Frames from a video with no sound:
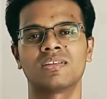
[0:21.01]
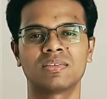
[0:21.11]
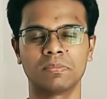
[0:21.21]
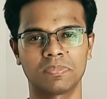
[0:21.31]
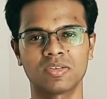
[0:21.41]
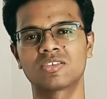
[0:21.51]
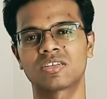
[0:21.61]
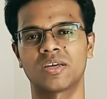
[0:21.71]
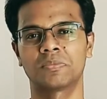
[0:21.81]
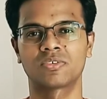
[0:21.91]
simple
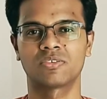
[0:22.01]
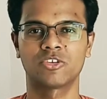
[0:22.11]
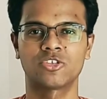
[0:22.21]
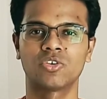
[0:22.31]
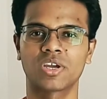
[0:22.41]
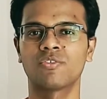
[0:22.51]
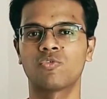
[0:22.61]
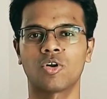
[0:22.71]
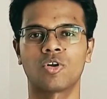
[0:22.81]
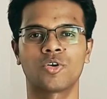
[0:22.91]
steps which you can
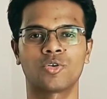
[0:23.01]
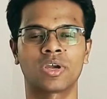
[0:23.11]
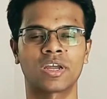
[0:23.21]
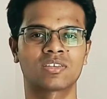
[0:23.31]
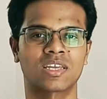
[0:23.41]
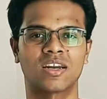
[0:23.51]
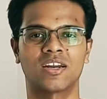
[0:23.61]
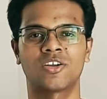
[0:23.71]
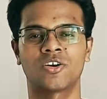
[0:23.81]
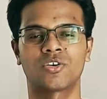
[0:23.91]
follow to get
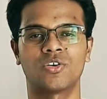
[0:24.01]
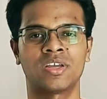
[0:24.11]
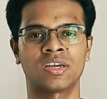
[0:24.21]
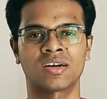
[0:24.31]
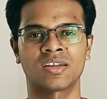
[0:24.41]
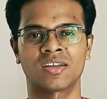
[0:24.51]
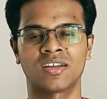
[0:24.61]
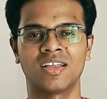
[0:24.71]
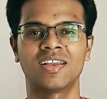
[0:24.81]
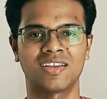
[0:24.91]
started your coding
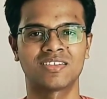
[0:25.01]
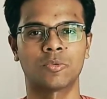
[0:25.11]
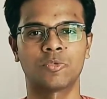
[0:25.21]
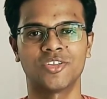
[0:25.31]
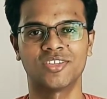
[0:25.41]
career. Let's hop into